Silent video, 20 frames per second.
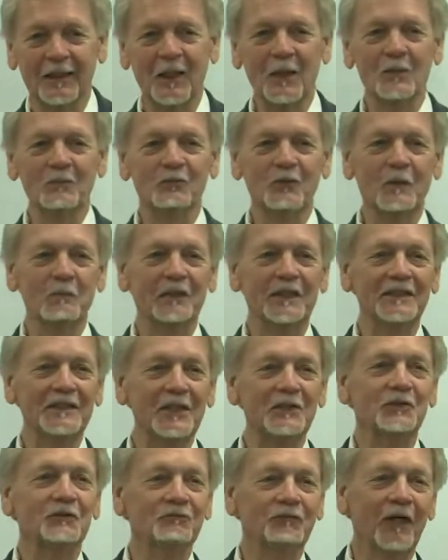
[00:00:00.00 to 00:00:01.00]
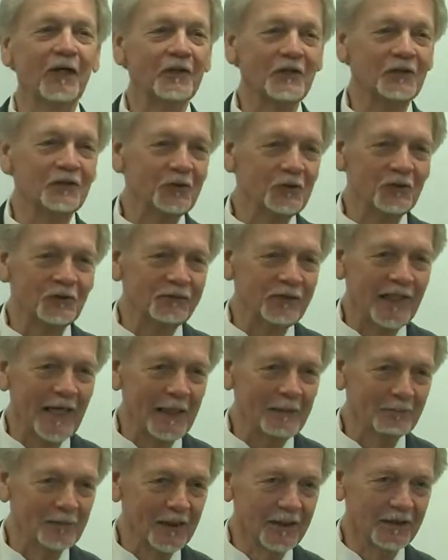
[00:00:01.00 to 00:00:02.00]
Come from a dysfunctional
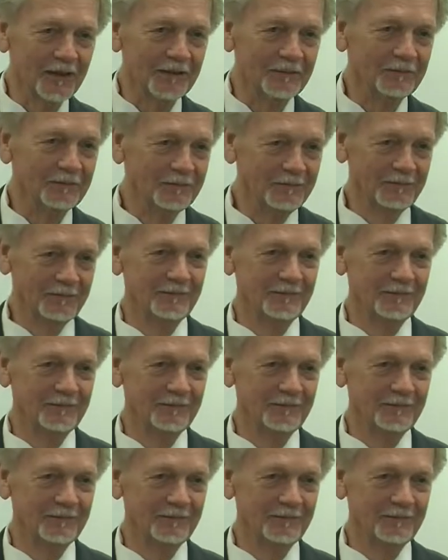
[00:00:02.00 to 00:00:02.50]
family.